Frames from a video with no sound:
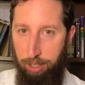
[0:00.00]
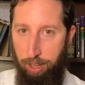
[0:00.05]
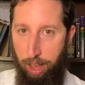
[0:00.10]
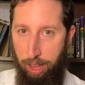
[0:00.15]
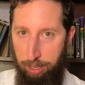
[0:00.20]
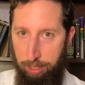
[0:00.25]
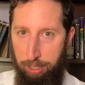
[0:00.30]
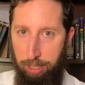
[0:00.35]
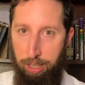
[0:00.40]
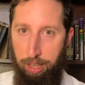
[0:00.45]

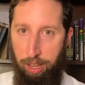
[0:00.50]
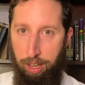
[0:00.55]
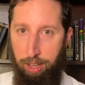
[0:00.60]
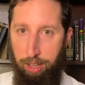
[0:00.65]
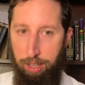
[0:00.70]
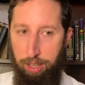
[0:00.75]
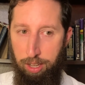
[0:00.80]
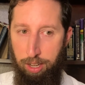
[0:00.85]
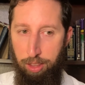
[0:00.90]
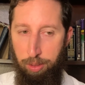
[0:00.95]
idea.
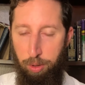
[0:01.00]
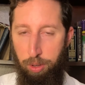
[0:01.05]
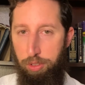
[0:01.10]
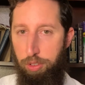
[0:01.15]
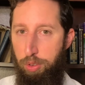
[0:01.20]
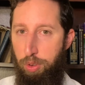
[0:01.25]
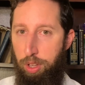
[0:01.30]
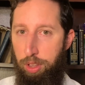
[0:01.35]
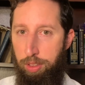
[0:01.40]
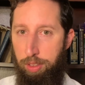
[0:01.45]
In other words,
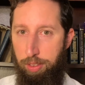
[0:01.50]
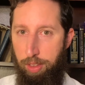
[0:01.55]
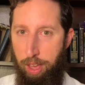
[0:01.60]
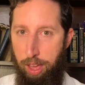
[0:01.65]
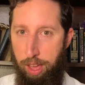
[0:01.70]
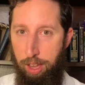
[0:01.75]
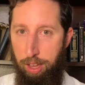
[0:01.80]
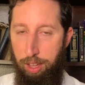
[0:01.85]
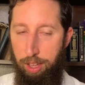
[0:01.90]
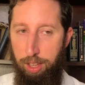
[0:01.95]
you can
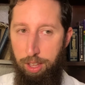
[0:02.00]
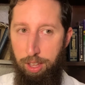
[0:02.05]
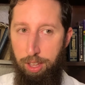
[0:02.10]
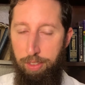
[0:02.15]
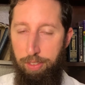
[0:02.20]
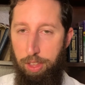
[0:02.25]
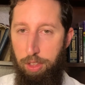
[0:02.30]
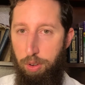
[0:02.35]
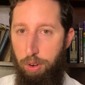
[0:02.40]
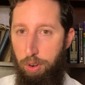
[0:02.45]
say
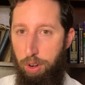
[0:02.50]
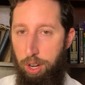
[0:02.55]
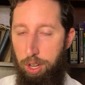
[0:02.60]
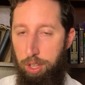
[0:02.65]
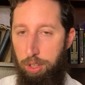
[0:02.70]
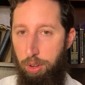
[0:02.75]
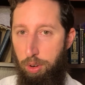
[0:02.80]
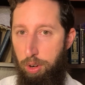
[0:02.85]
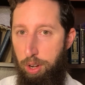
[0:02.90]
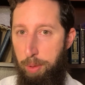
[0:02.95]
that you
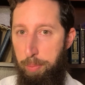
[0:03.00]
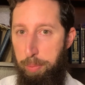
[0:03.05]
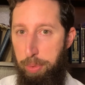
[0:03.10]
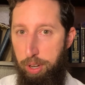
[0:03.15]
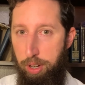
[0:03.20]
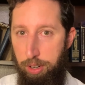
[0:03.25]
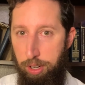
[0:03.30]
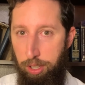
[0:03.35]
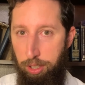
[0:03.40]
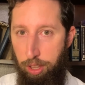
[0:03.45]
don't
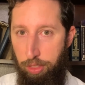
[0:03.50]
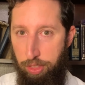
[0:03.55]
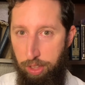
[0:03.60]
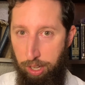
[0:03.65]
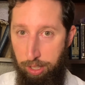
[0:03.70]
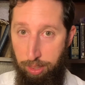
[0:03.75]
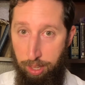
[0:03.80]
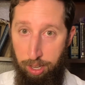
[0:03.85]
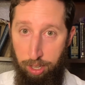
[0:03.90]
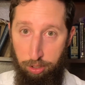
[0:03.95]
empirically
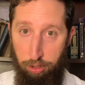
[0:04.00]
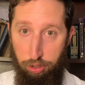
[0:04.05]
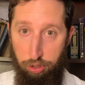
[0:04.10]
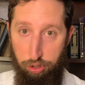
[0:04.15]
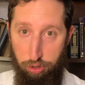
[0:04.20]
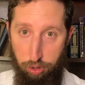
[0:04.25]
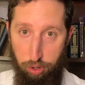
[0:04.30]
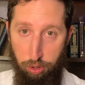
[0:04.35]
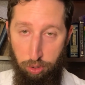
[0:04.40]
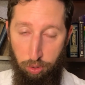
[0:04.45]
think that it's
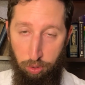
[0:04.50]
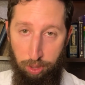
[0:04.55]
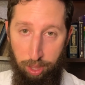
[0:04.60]
true.